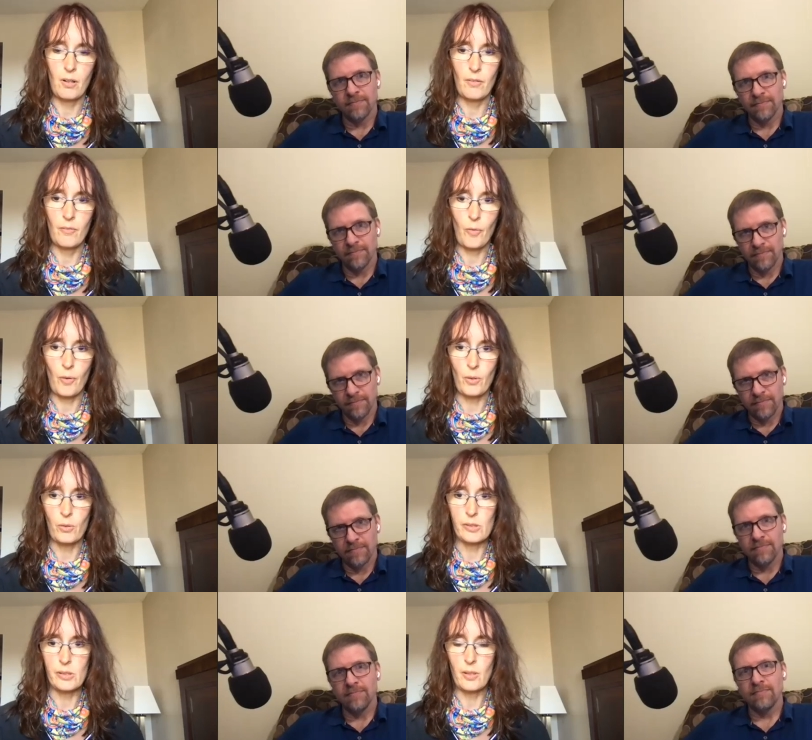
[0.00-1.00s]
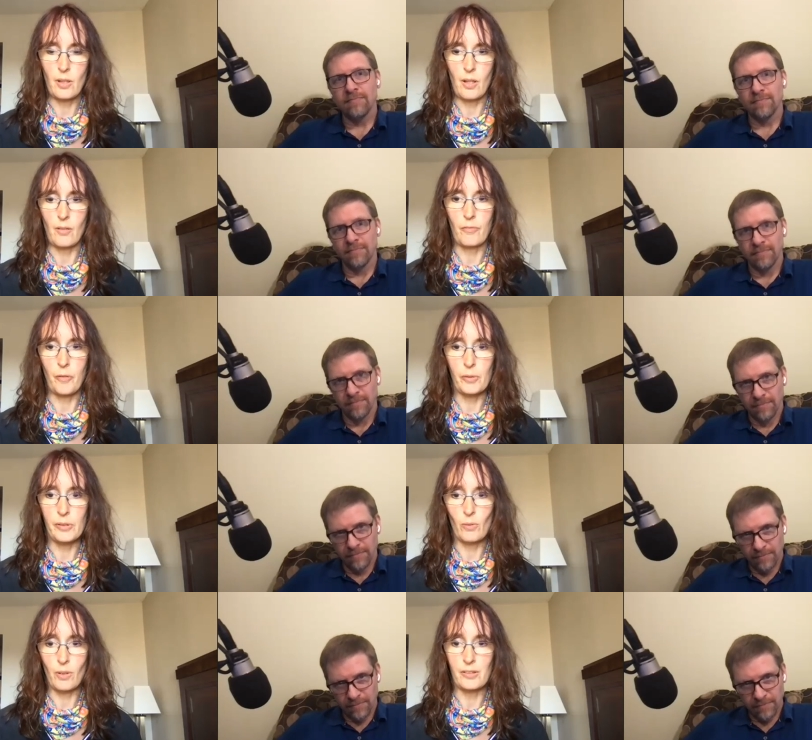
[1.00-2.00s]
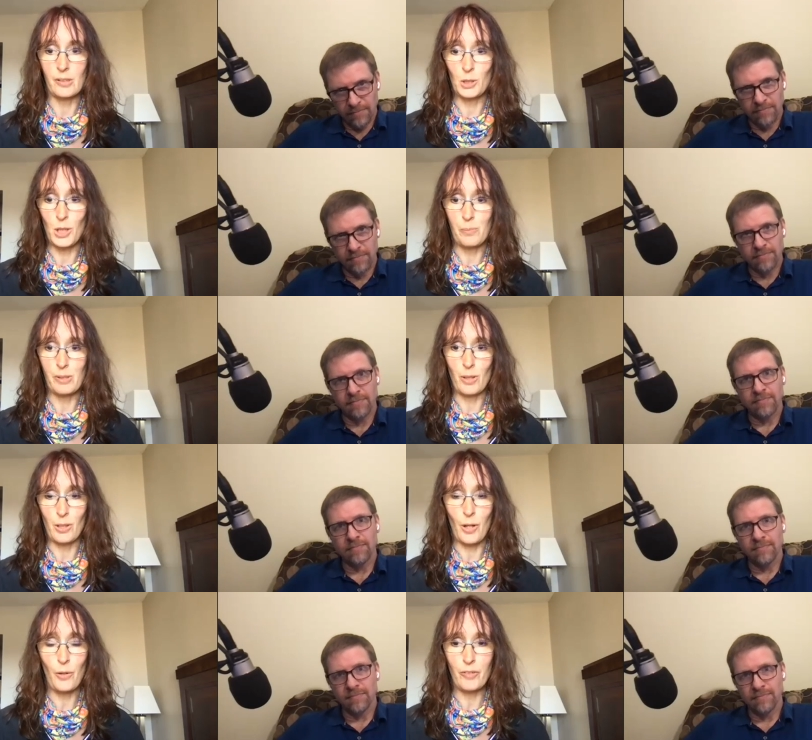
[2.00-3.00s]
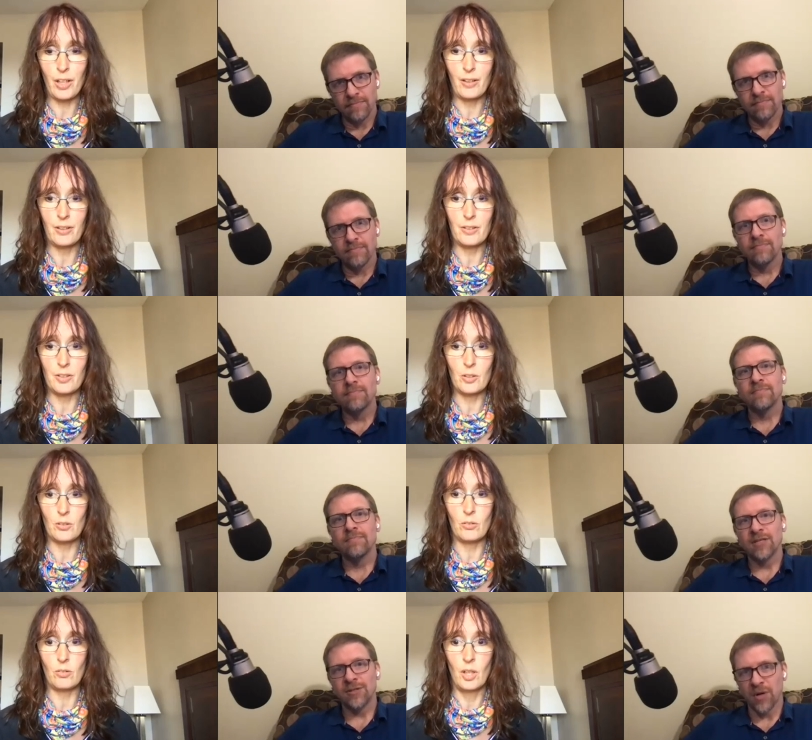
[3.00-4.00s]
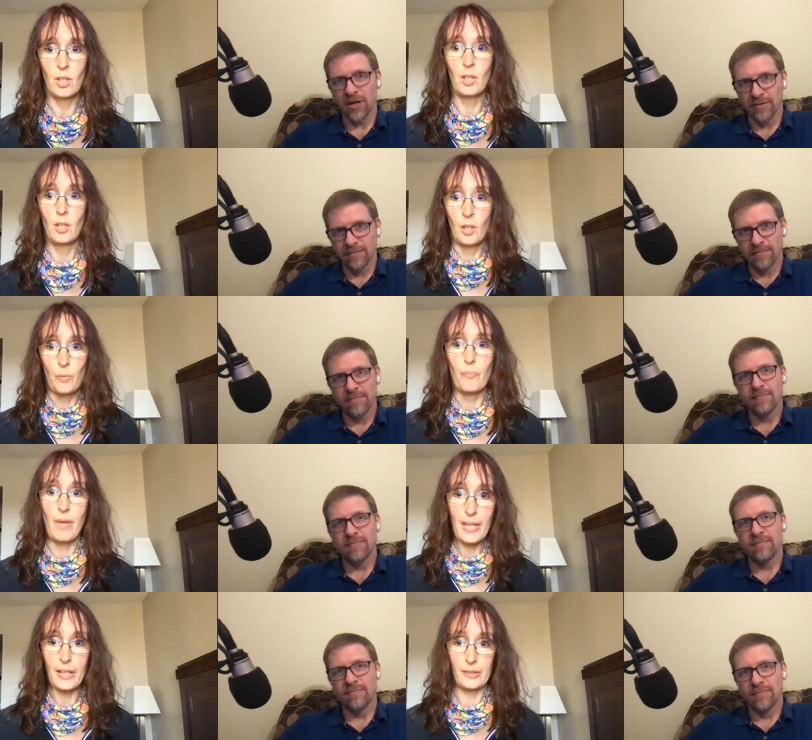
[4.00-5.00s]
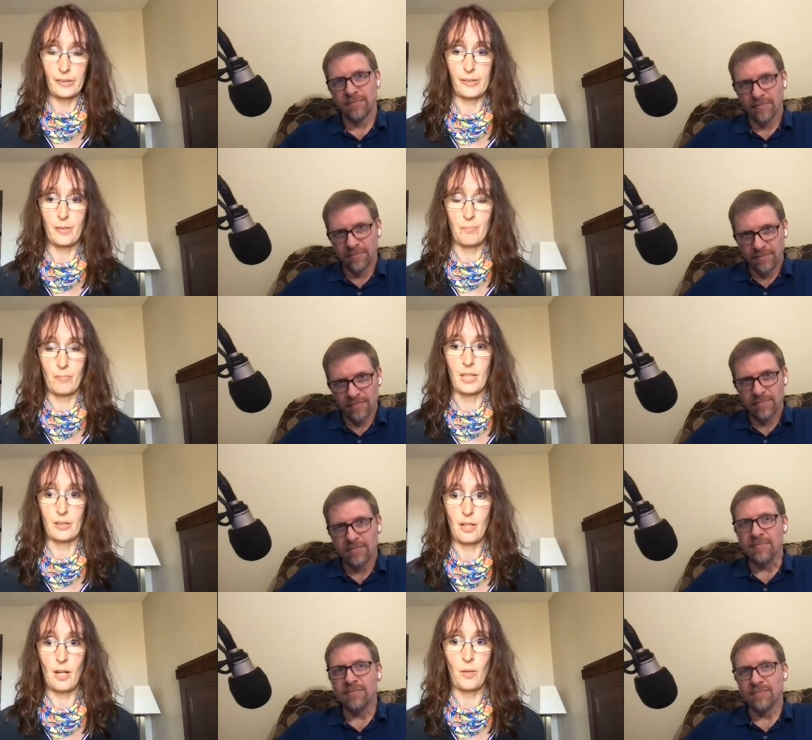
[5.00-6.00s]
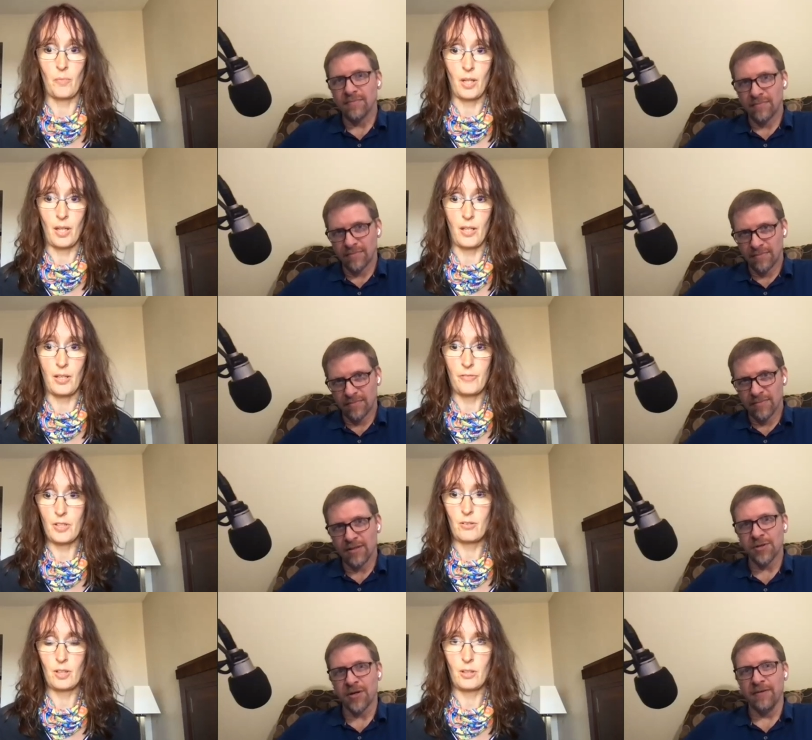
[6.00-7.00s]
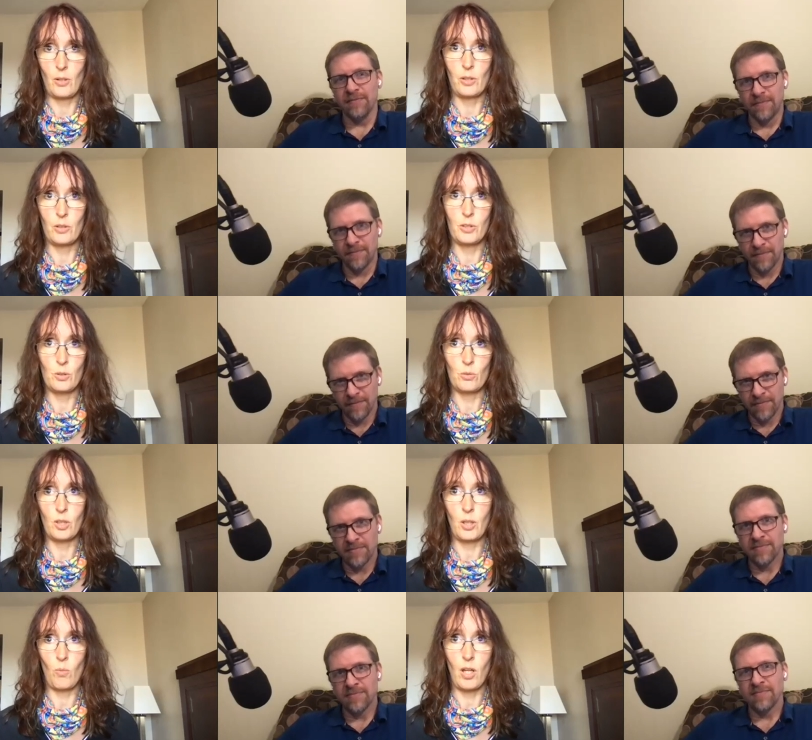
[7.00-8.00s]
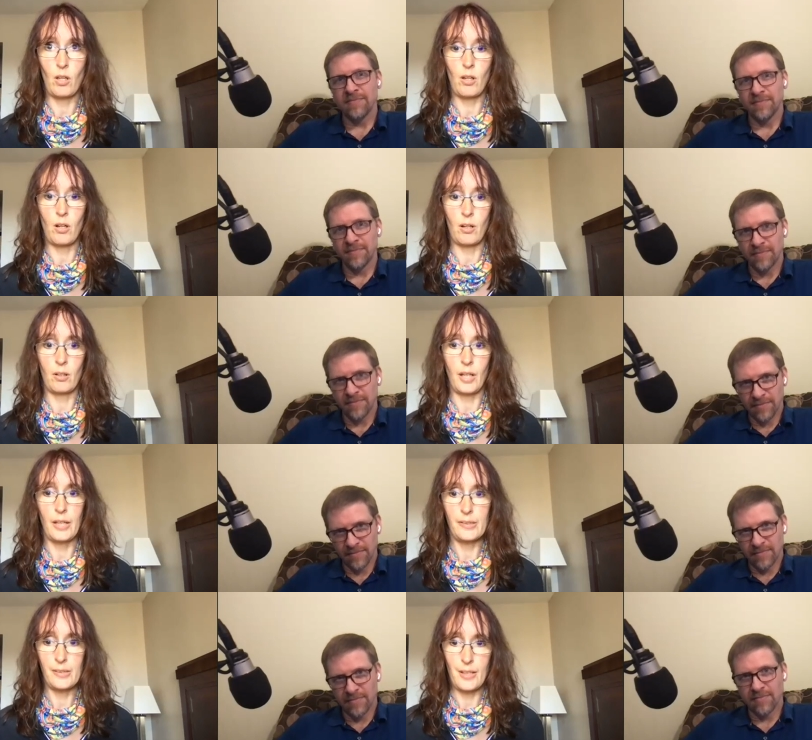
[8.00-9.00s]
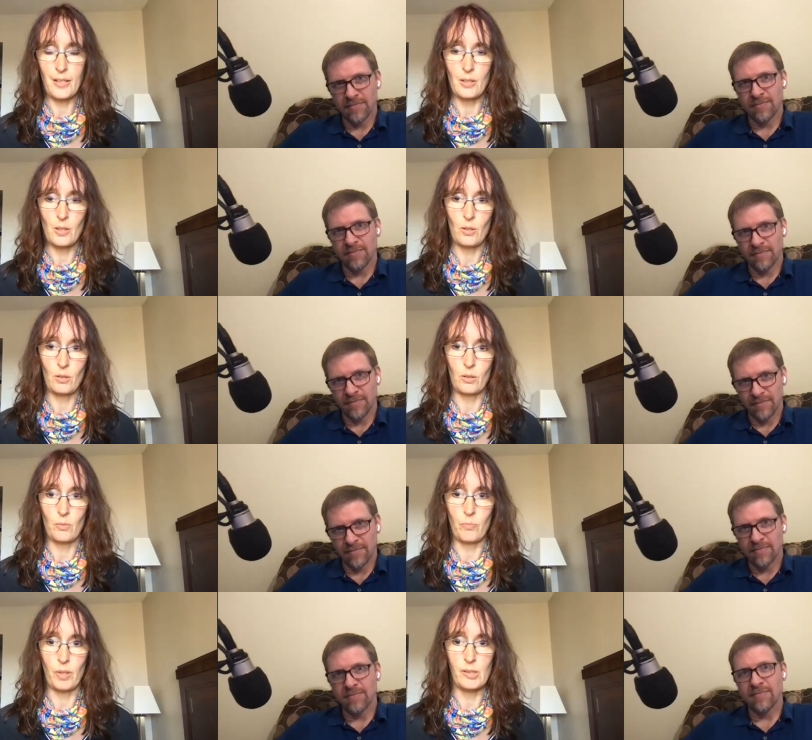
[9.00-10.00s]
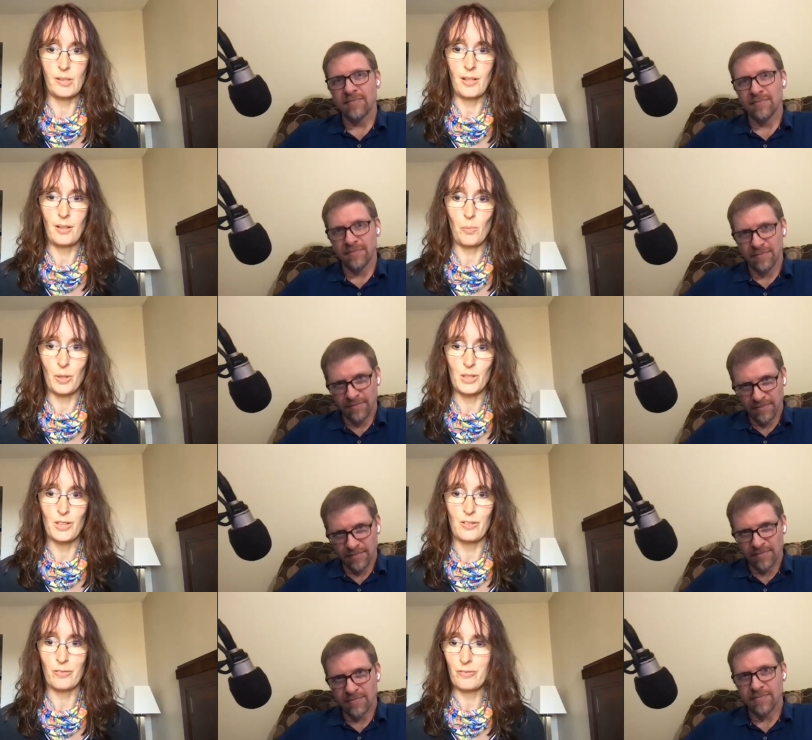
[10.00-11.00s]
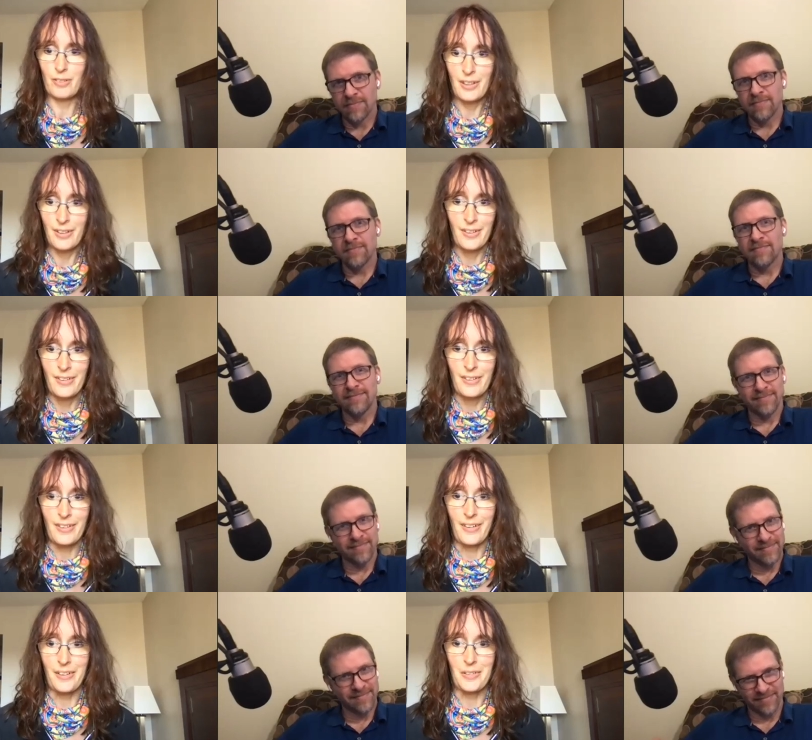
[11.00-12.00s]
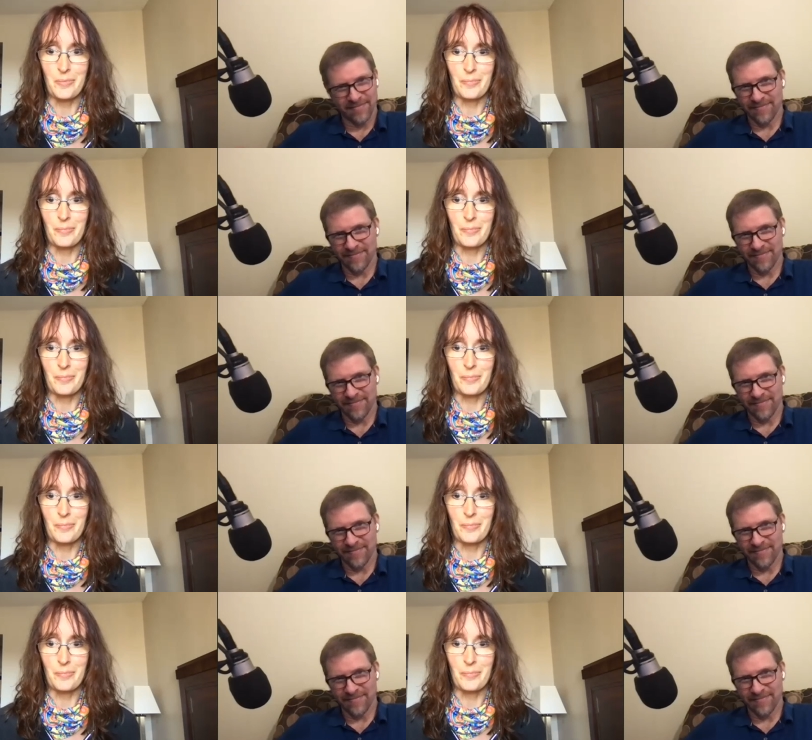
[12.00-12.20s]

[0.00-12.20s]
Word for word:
Speaker 1: for those um, folks who lost their jobs during covid to that's right make some income and if you that's you right. know you do really well on etsy and you're you're busting out a bunch of um,